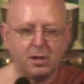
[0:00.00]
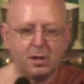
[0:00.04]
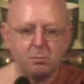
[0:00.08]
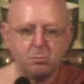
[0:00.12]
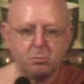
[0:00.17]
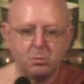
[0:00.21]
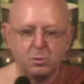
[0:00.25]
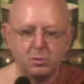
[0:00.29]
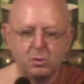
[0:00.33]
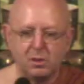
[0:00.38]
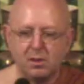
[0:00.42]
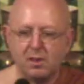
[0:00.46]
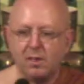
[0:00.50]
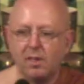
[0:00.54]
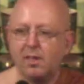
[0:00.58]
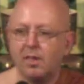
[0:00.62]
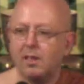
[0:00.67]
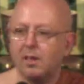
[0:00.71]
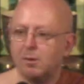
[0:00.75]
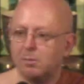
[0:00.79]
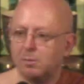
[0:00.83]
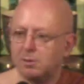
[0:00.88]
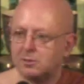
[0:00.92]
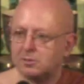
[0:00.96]
book,
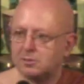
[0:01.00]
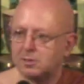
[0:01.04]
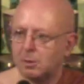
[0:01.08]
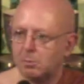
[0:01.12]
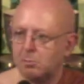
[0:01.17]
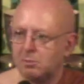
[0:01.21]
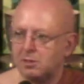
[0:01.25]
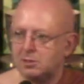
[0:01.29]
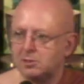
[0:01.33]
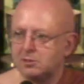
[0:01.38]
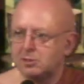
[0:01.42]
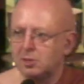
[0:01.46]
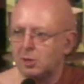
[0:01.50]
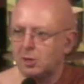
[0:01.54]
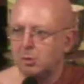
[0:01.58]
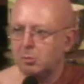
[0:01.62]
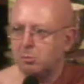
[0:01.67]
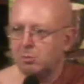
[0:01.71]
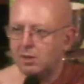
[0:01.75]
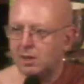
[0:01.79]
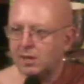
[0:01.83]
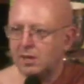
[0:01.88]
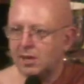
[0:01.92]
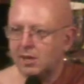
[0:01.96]
which somebody showed
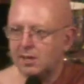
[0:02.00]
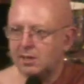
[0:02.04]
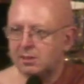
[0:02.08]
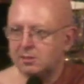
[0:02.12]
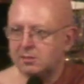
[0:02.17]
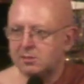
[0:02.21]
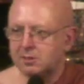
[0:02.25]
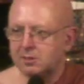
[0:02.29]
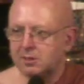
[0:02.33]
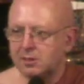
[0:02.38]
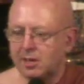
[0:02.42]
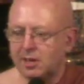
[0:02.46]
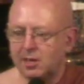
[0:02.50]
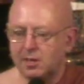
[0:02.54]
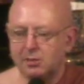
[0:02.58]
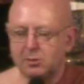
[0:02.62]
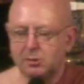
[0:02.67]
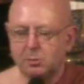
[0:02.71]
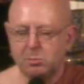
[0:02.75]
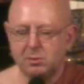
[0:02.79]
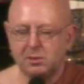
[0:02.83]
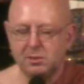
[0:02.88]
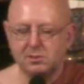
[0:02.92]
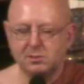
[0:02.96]
me again today
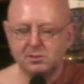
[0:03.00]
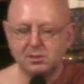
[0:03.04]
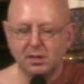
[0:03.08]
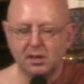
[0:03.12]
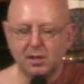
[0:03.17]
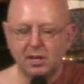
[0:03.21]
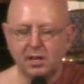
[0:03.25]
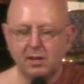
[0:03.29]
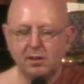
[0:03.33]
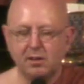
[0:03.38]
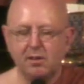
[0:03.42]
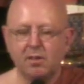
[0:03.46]
to be signed.